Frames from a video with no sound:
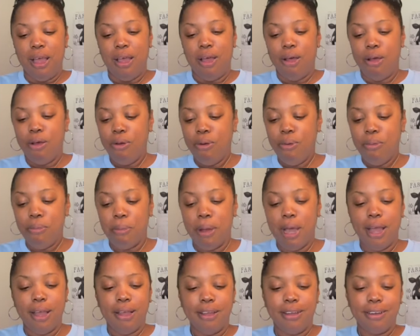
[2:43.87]
Oh
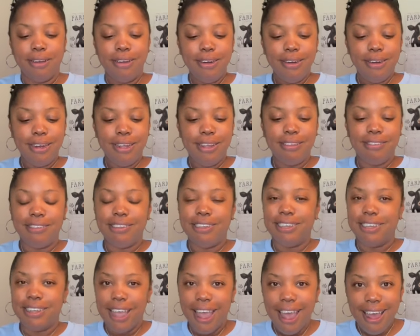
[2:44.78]
my goodness,
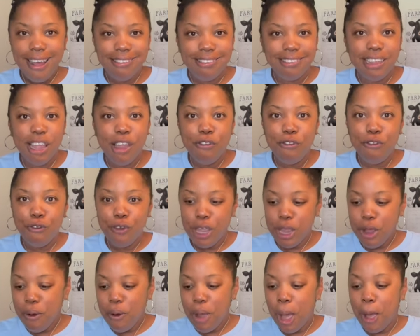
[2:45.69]
yes, they
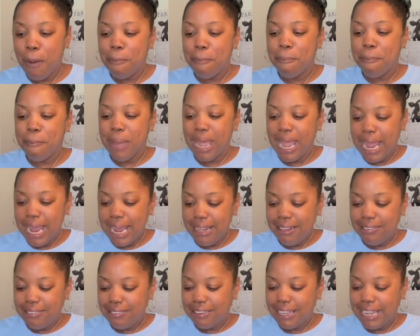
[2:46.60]
feel
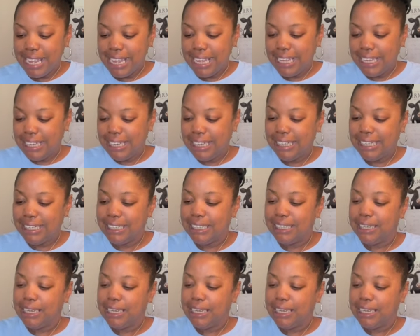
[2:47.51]
amazing.